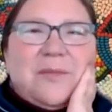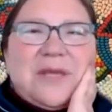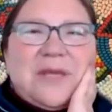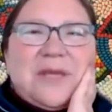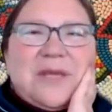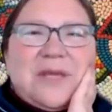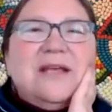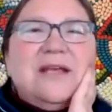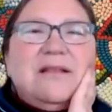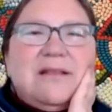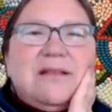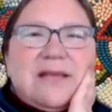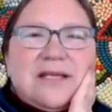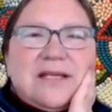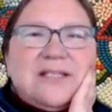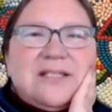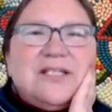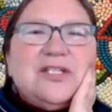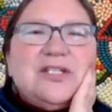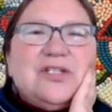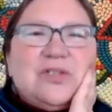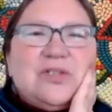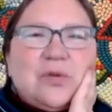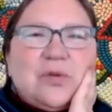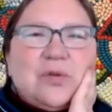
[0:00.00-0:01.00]
in
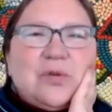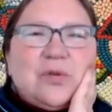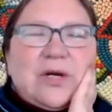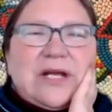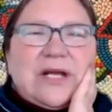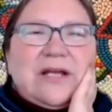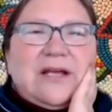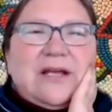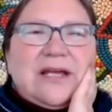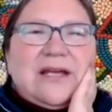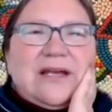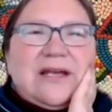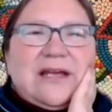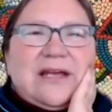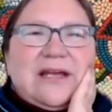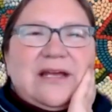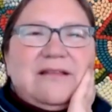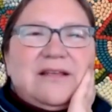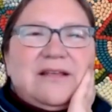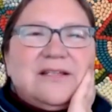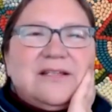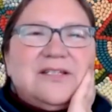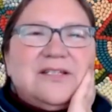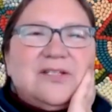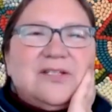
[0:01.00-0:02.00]
this
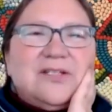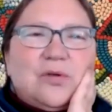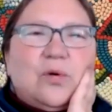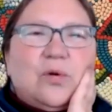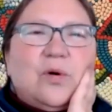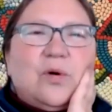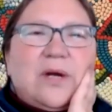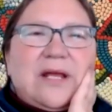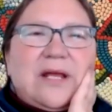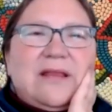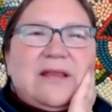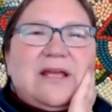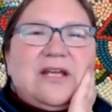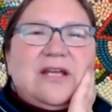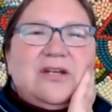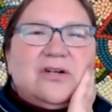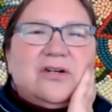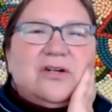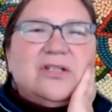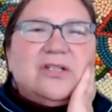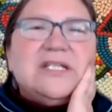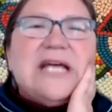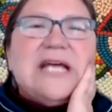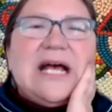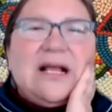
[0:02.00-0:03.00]
story that
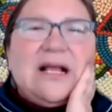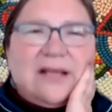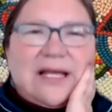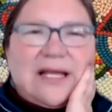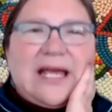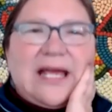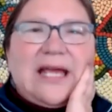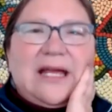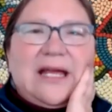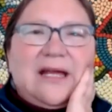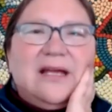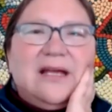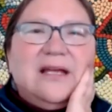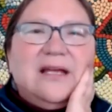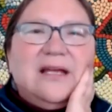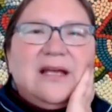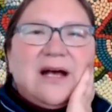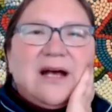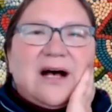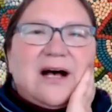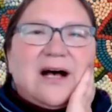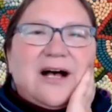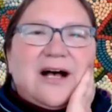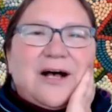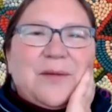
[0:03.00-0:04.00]
you're telling?
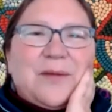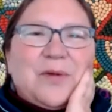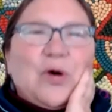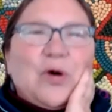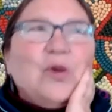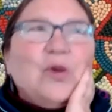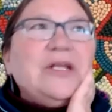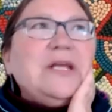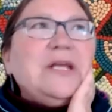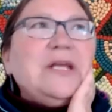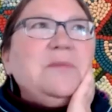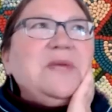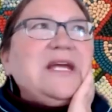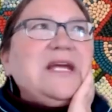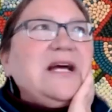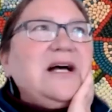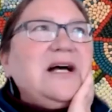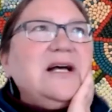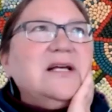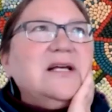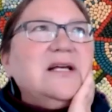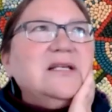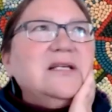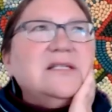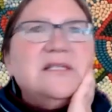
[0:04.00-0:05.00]
Only
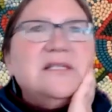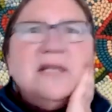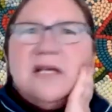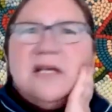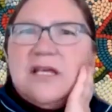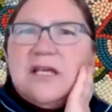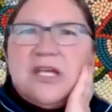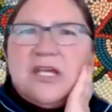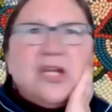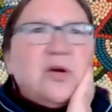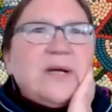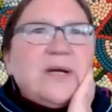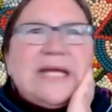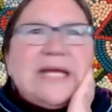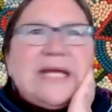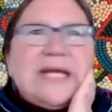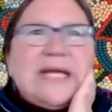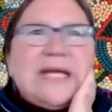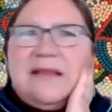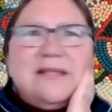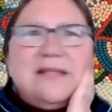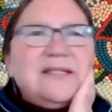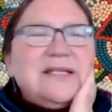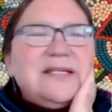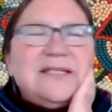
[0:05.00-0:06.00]
because,
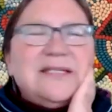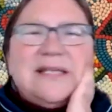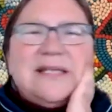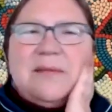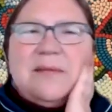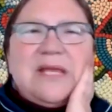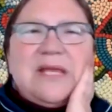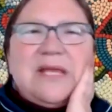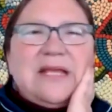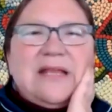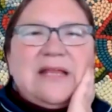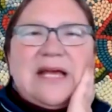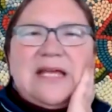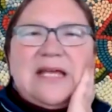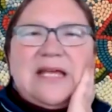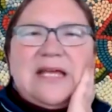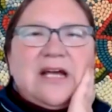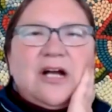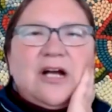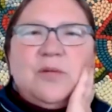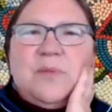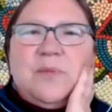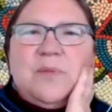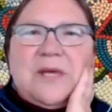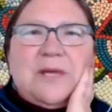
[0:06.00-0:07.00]
again, this is something that
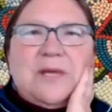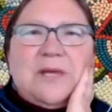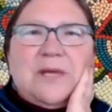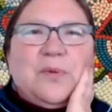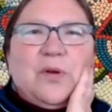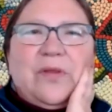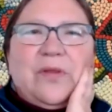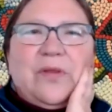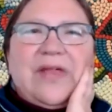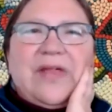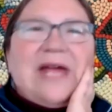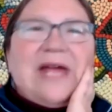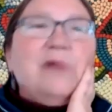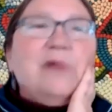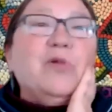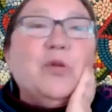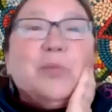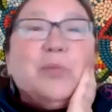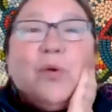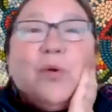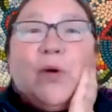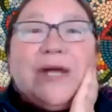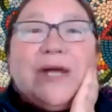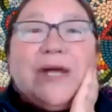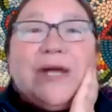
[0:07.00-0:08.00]
young people, they will
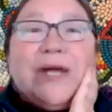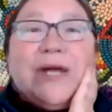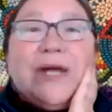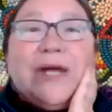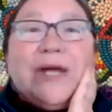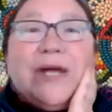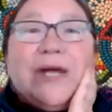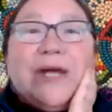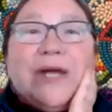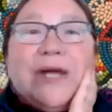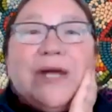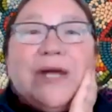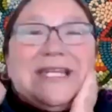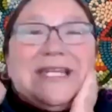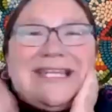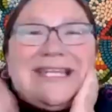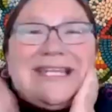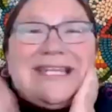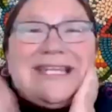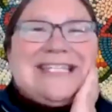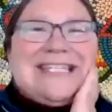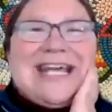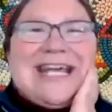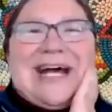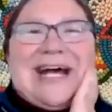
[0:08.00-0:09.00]
point these things
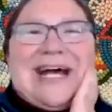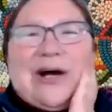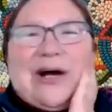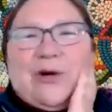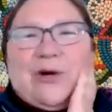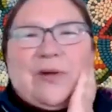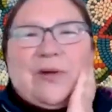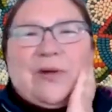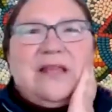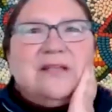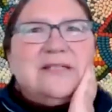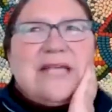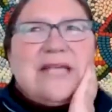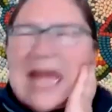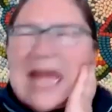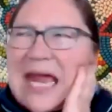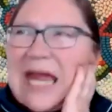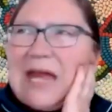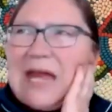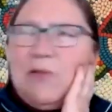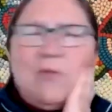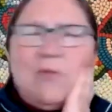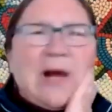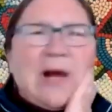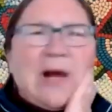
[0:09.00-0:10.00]
out, right? They'll say, hey,
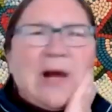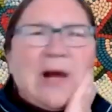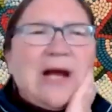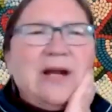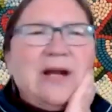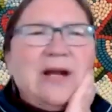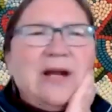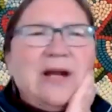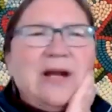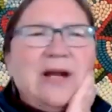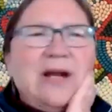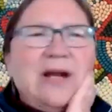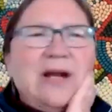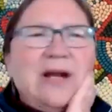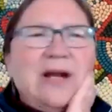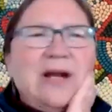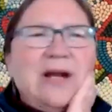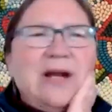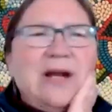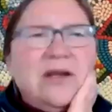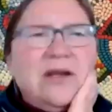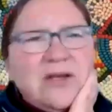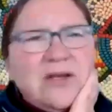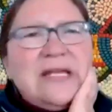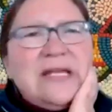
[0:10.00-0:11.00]
why are you using
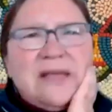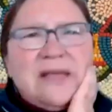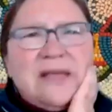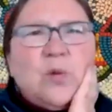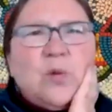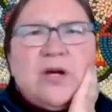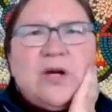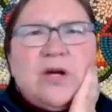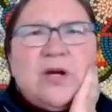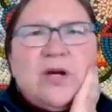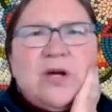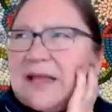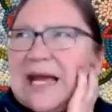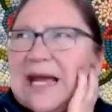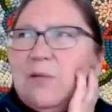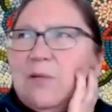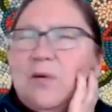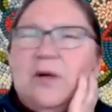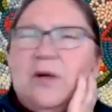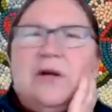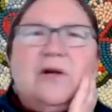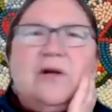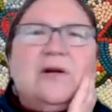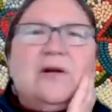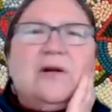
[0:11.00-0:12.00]
this word instead of that
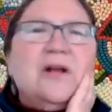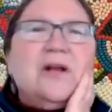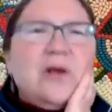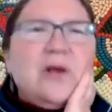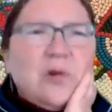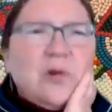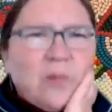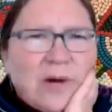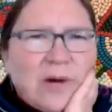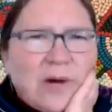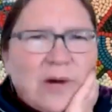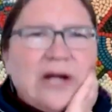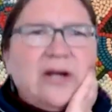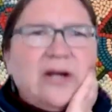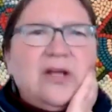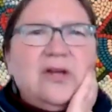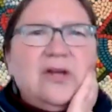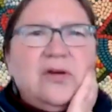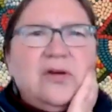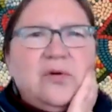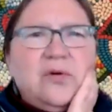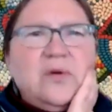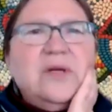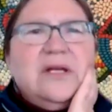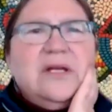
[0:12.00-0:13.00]
word? And why are
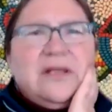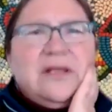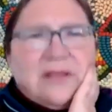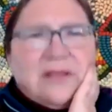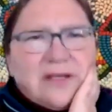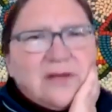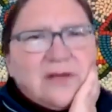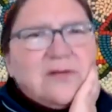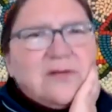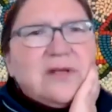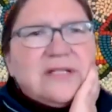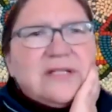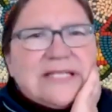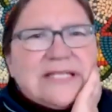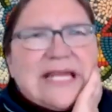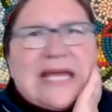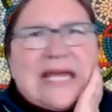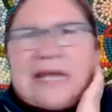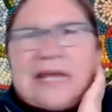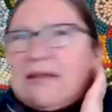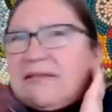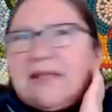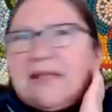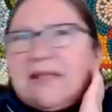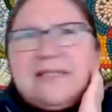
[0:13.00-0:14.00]
you
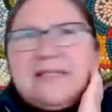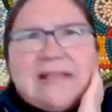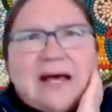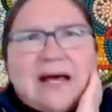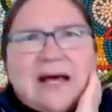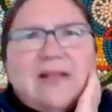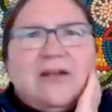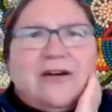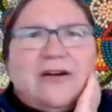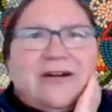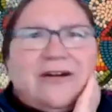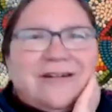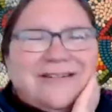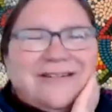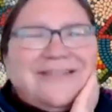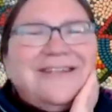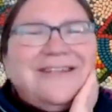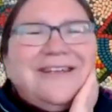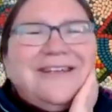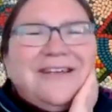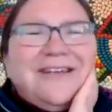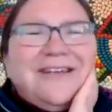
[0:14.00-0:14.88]
saying this other